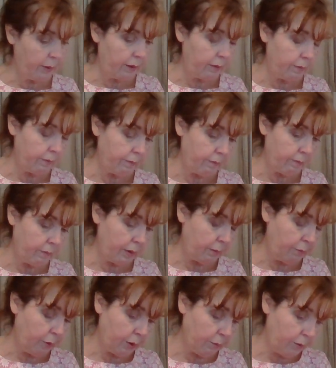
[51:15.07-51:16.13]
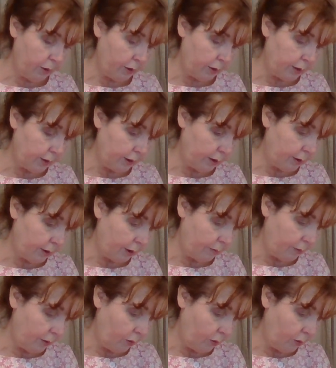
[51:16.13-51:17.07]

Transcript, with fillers: my bookmark says I'm